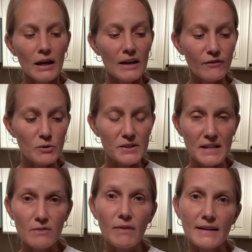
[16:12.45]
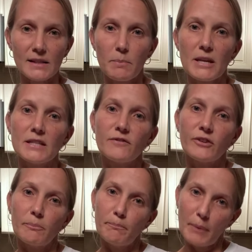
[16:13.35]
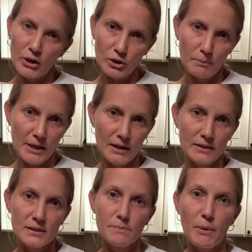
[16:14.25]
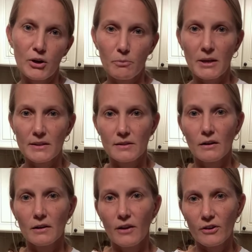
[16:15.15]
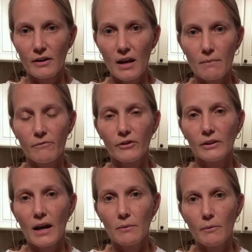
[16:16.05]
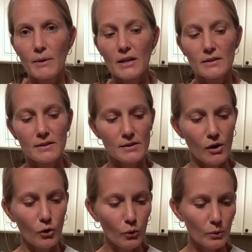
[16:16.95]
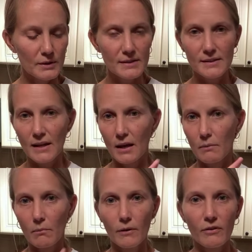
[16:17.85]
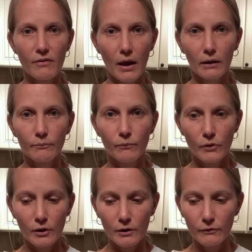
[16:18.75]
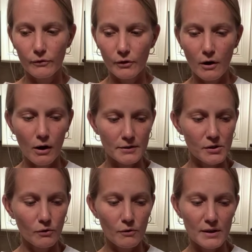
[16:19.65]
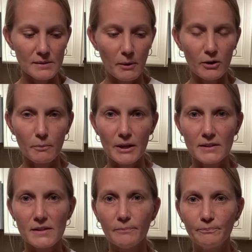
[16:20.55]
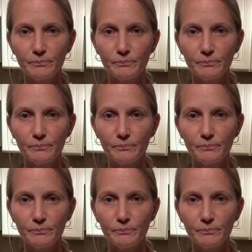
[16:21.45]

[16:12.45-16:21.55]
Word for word: If you see recipes for butter beans, butter beans are another name for lima beans. So same thing. They're, they're also known as butter beans.